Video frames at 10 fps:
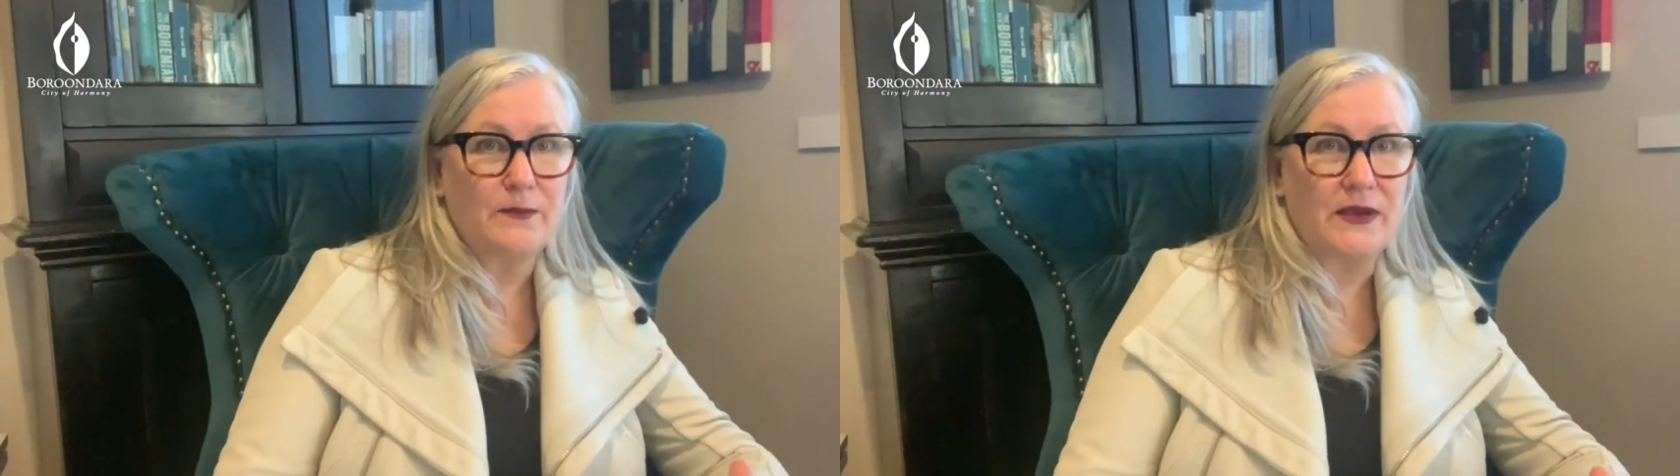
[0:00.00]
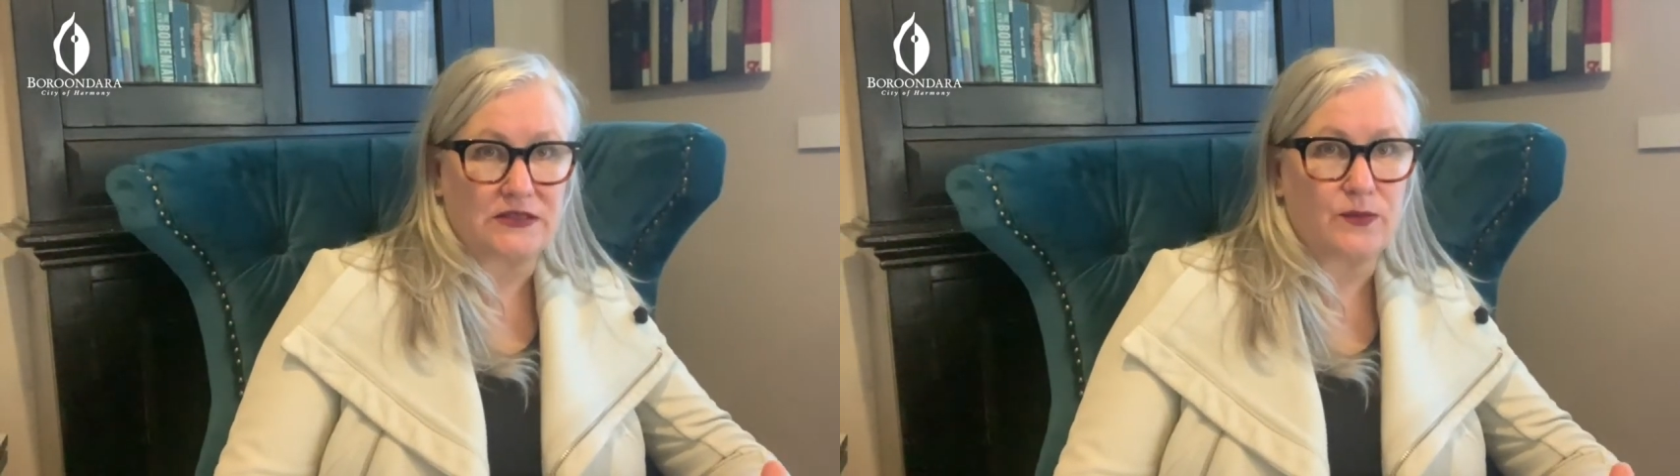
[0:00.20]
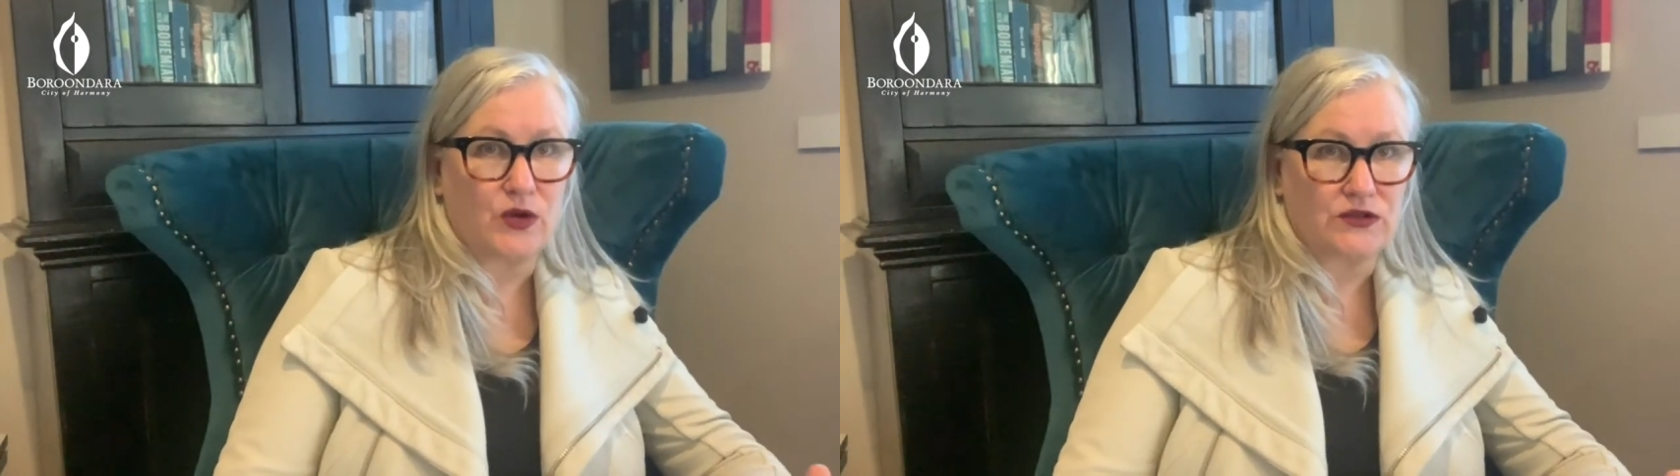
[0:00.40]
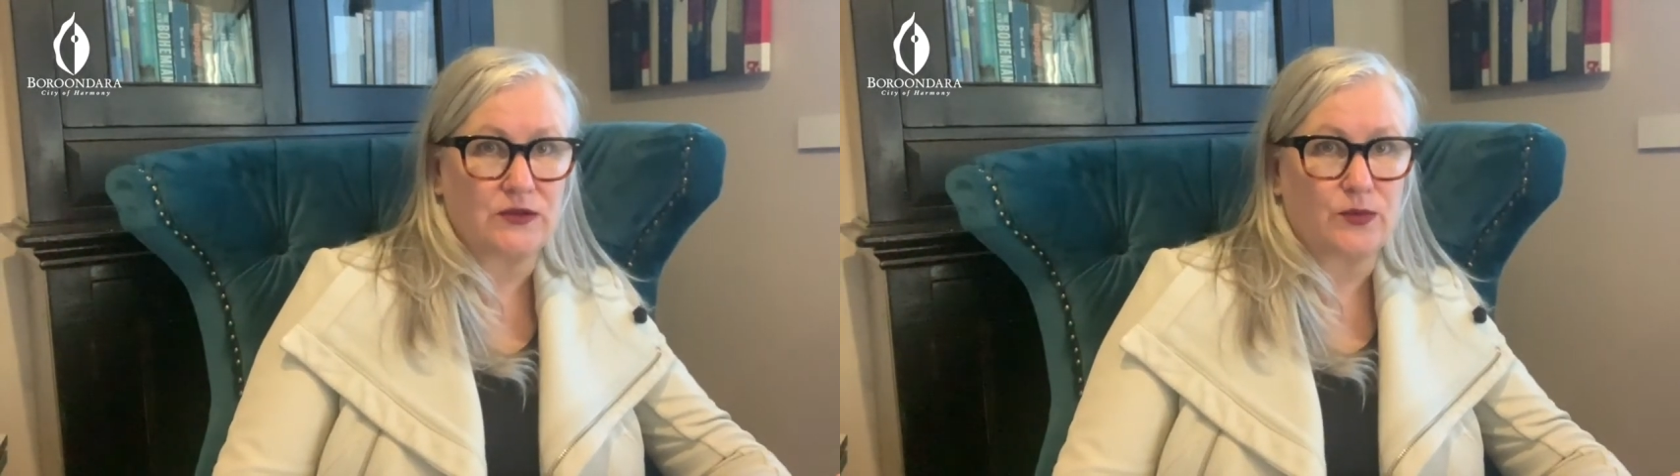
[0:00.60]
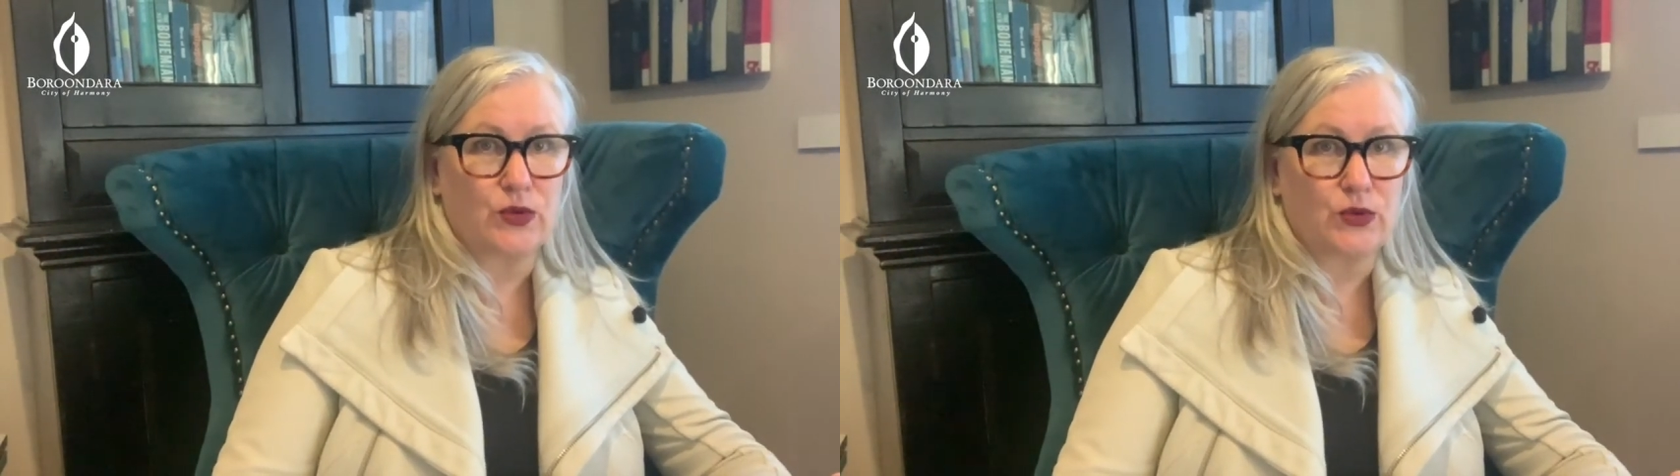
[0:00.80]
best
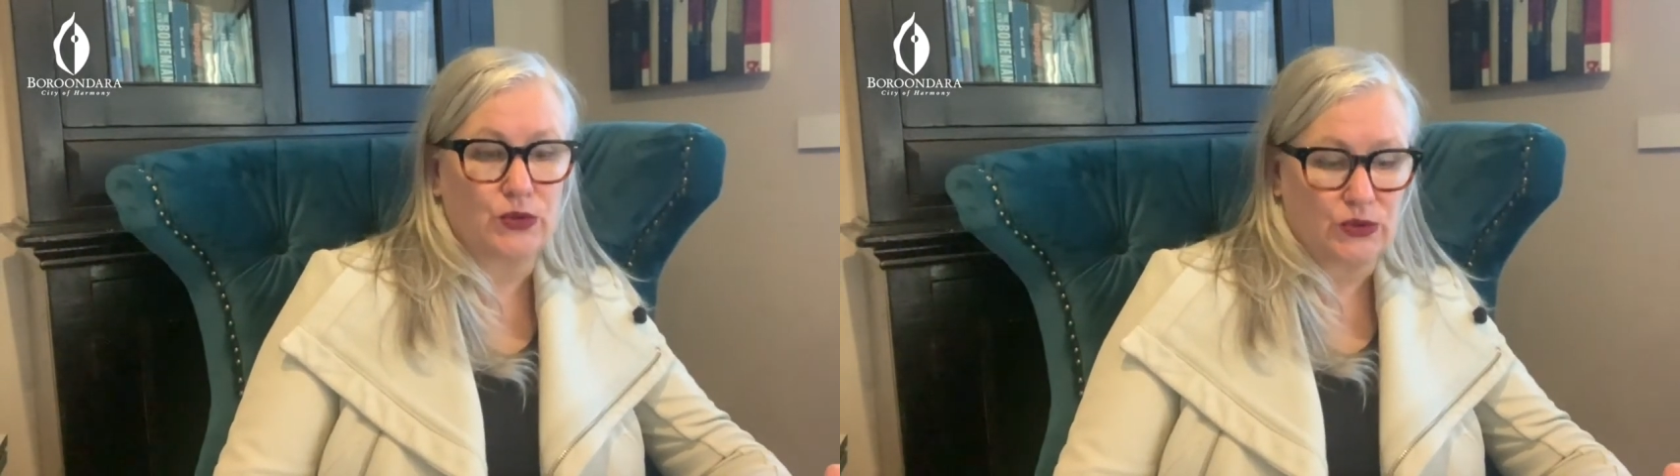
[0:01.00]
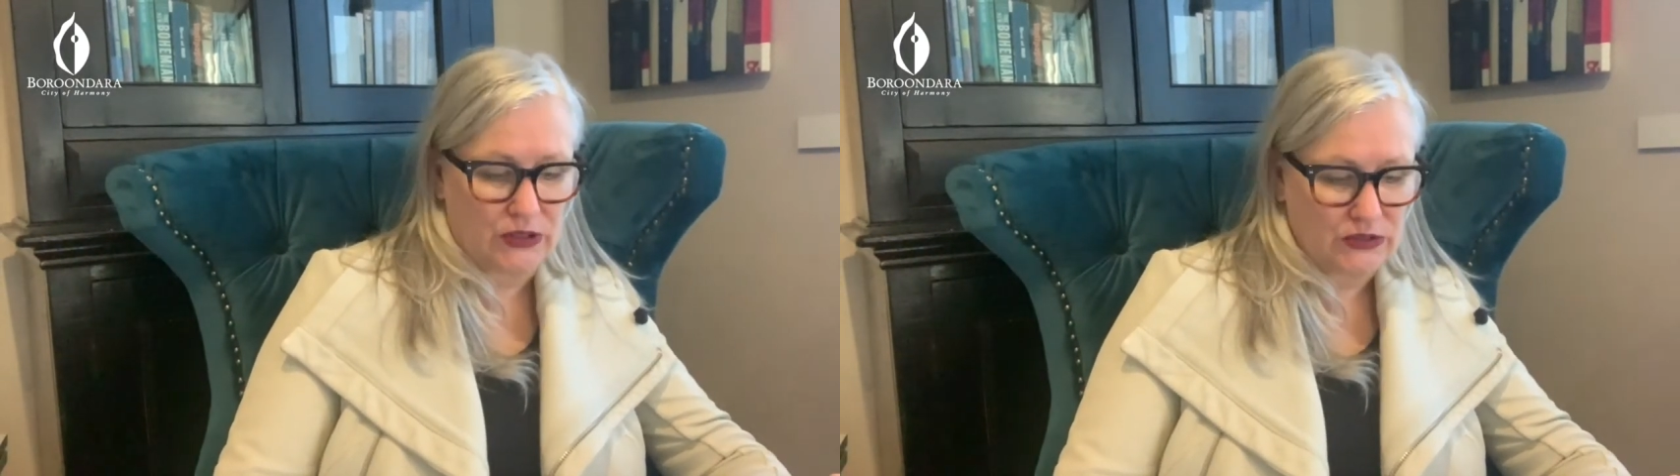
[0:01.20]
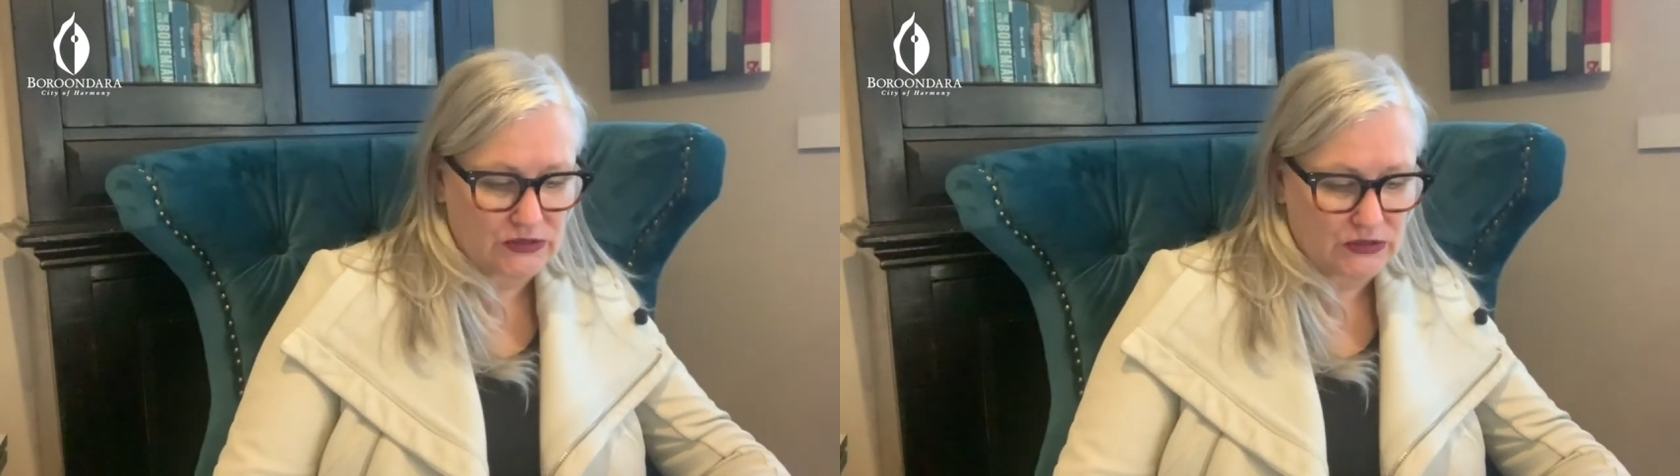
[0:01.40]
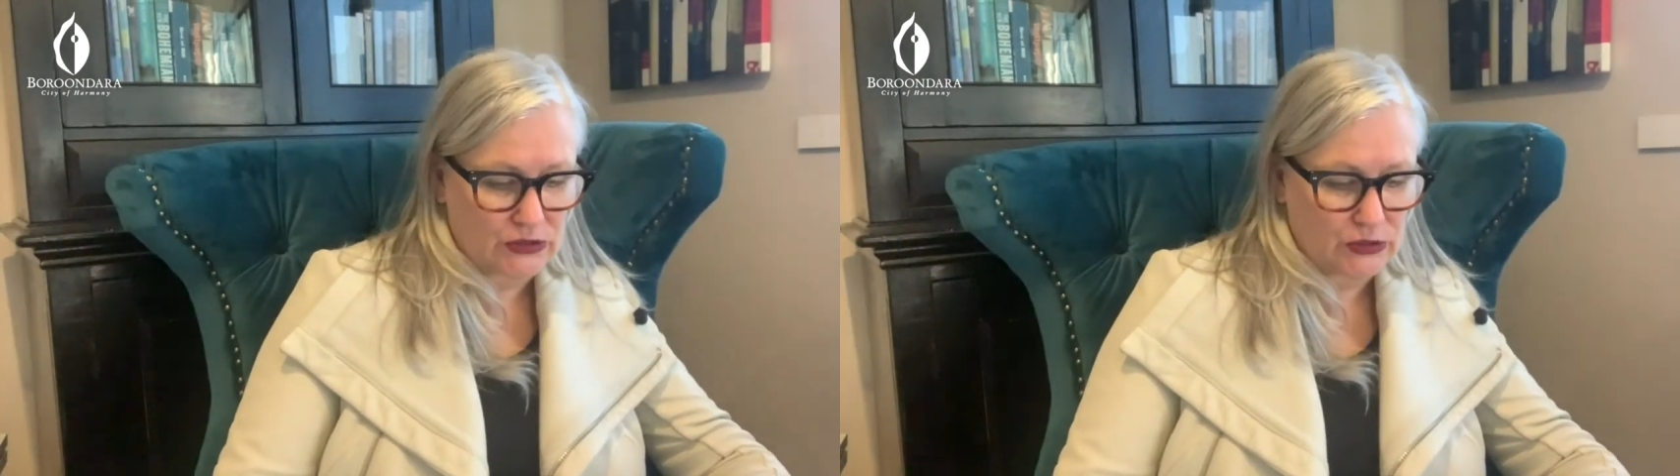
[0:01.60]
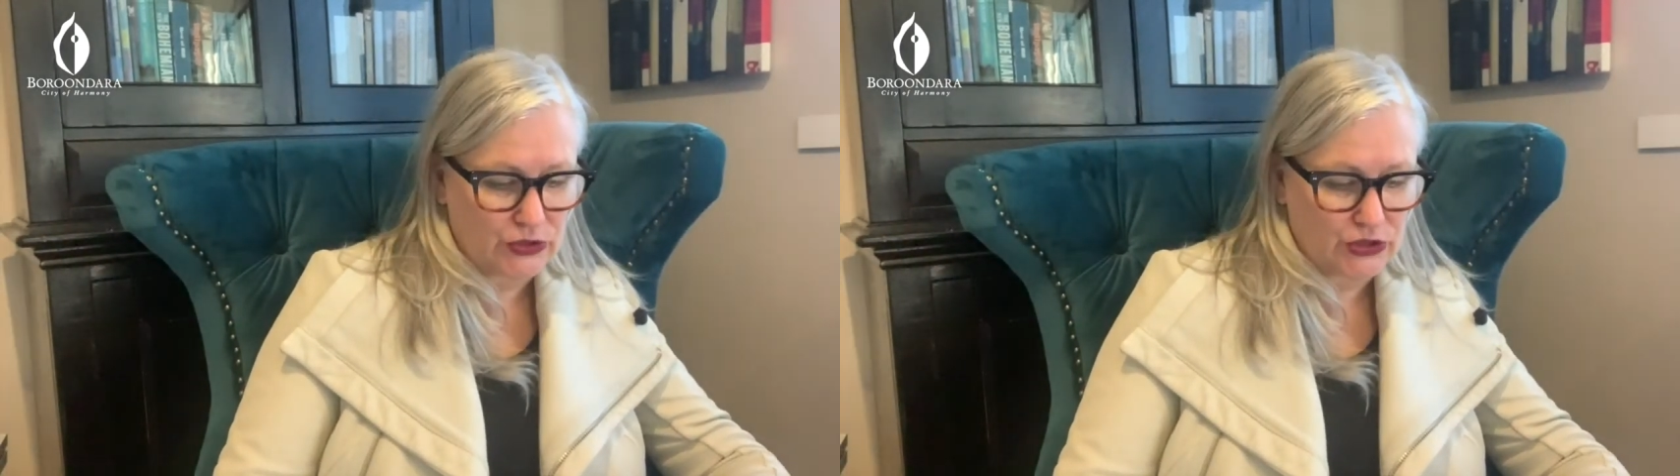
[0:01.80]
possible
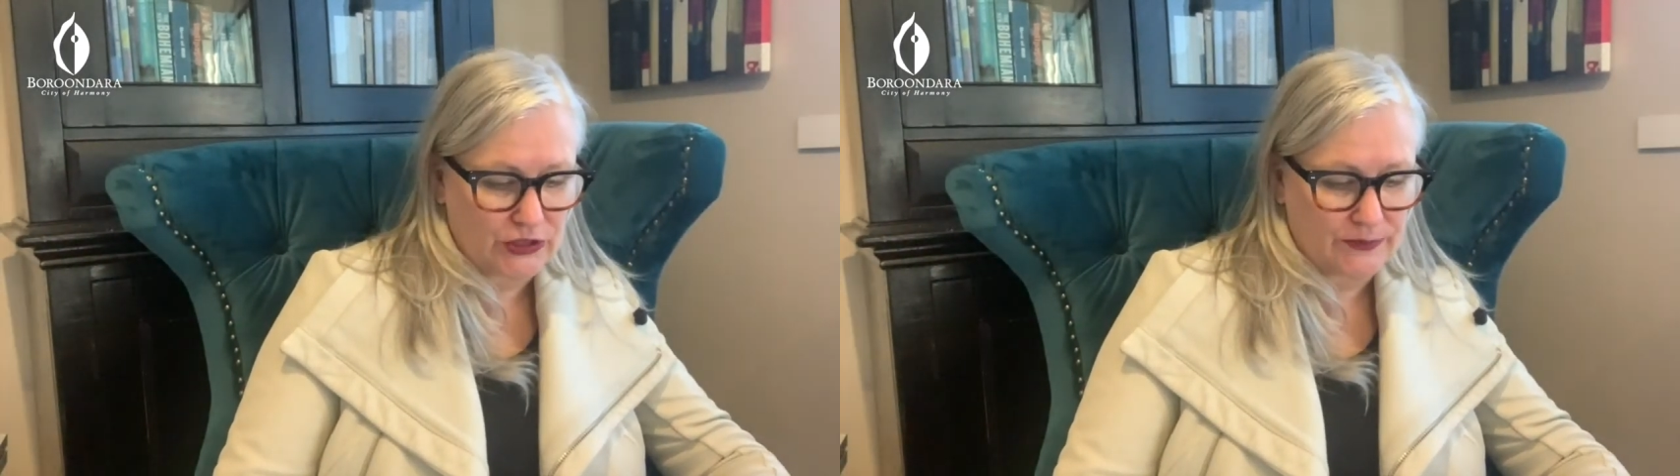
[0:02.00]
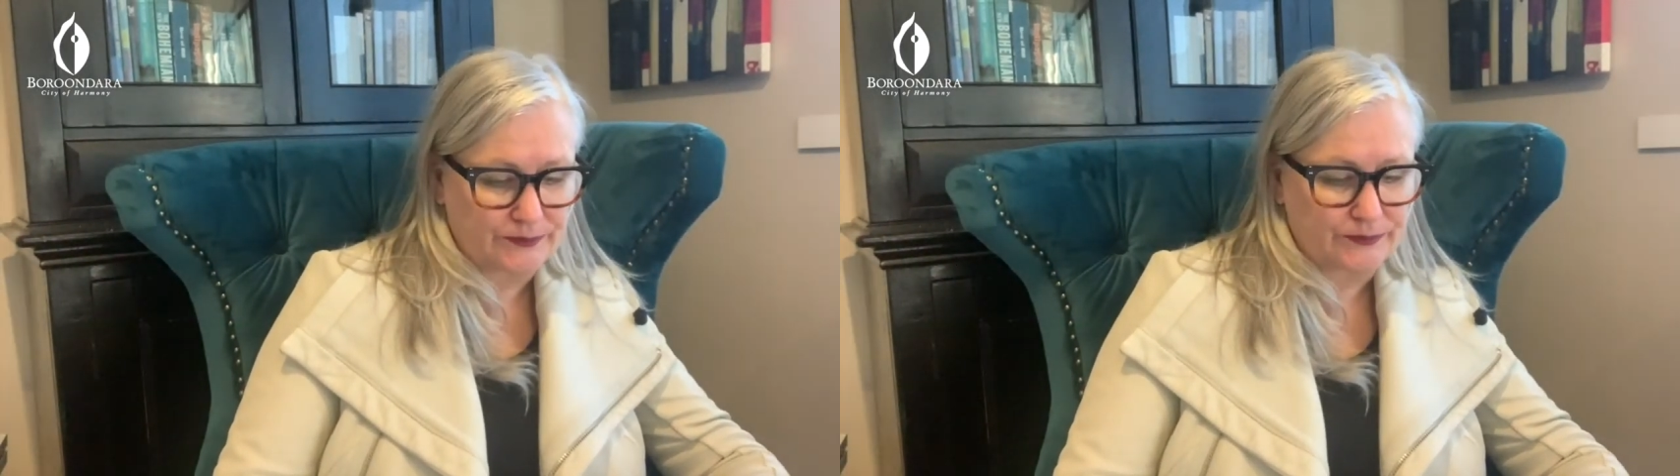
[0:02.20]
solution.